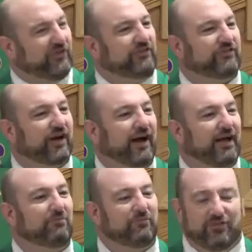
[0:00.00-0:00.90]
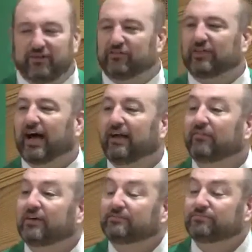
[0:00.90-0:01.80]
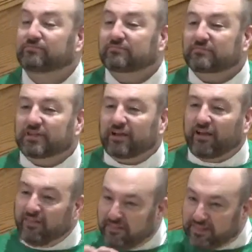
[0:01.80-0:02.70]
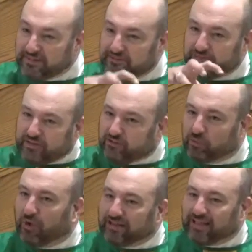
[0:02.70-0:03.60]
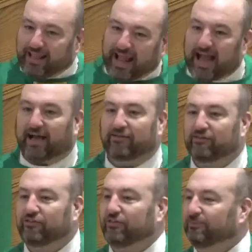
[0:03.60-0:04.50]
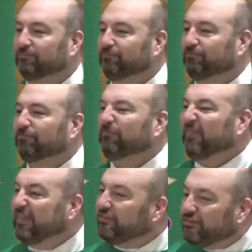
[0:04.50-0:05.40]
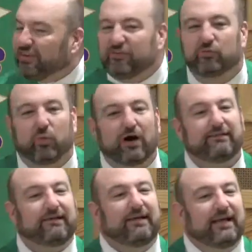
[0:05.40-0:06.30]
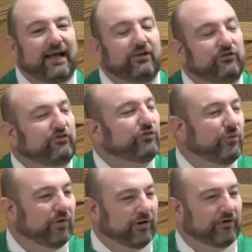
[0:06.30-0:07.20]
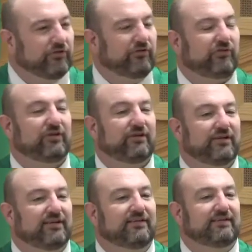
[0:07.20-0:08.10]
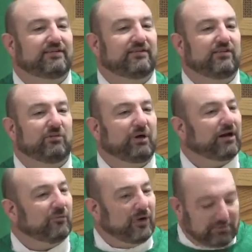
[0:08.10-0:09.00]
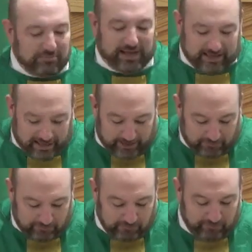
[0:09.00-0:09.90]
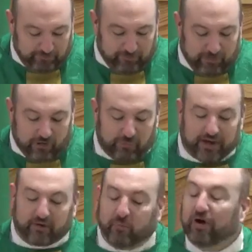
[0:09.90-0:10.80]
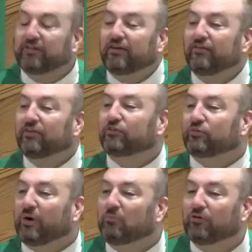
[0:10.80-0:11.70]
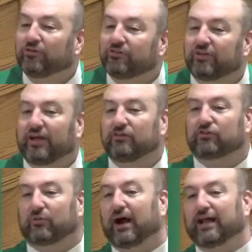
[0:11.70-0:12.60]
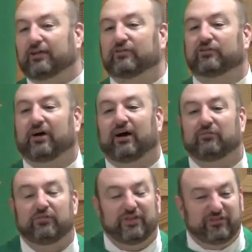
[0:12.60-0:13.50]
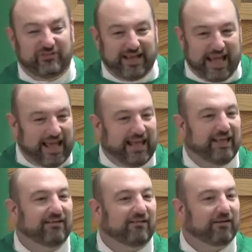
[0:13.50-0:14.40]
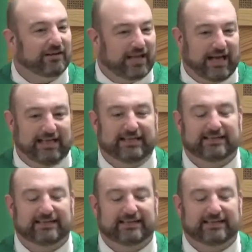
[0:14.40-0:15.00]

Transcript: this time, this life, this is what lasts. This is what endures. No matter what may come, no matter what the troubles and trials of this day are like.